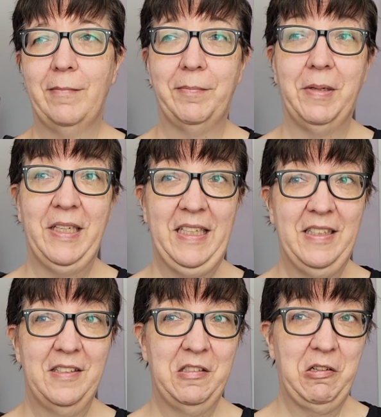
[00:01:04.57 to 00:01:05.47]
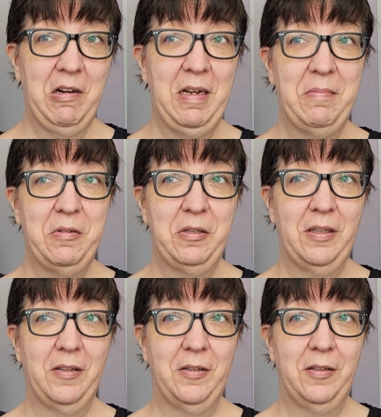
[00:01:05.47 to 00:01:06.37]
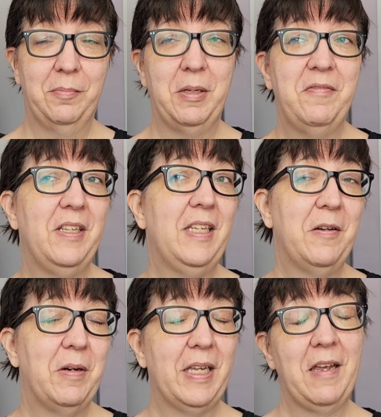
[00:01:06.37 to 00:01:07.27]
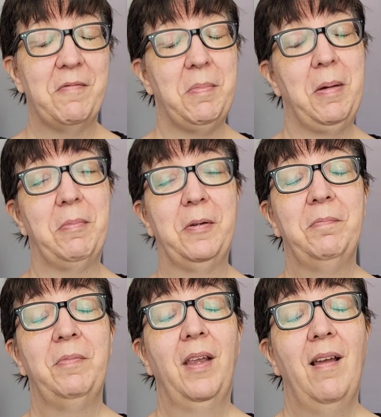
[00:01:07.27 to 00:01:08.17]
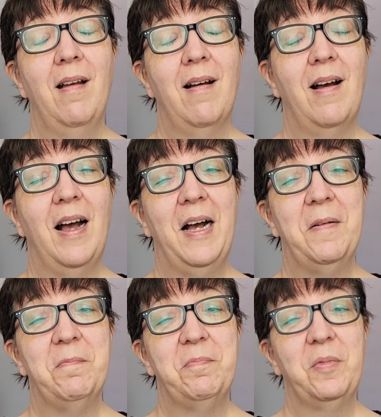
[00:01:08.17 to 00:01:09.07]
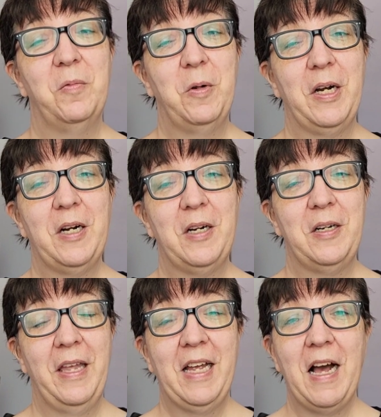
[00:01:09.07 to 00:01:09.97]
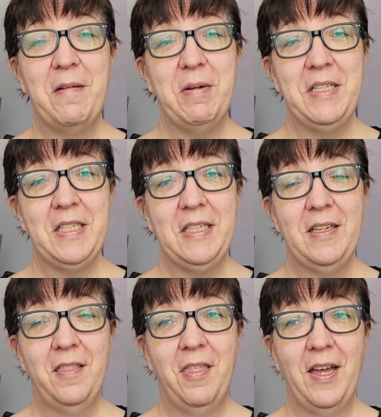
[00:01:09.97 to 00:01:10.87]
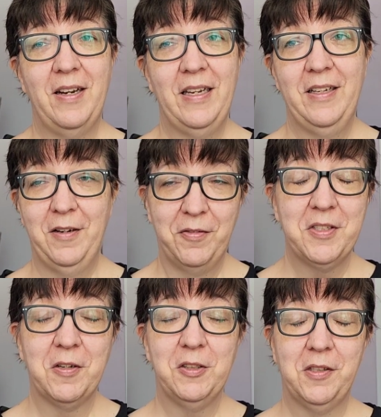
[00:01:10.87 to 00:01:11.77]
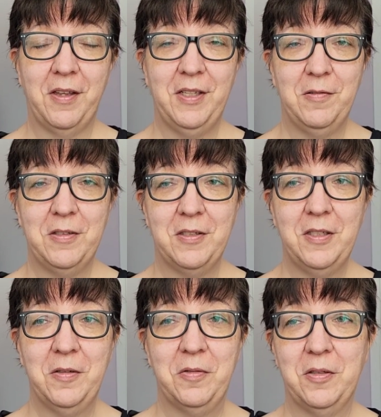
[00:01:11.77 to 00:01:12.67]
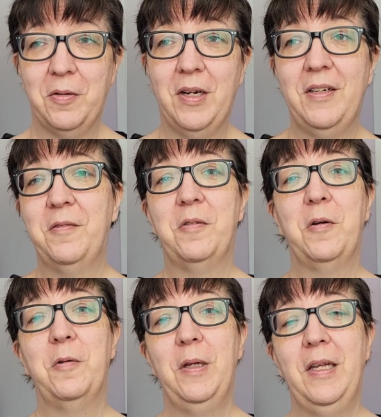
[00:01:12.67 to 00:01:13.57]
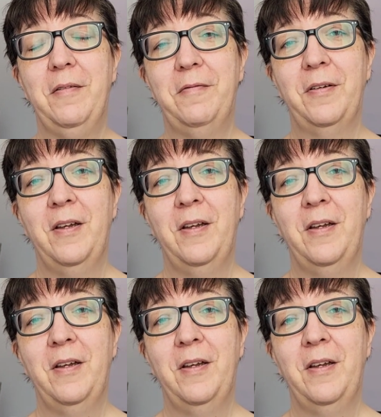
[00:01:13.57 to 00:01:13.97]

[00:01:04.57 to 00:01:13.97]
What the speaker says: on my Instagram or my video, I can't remember, where they commented that in Nova Scotia they used it too. So I don't know if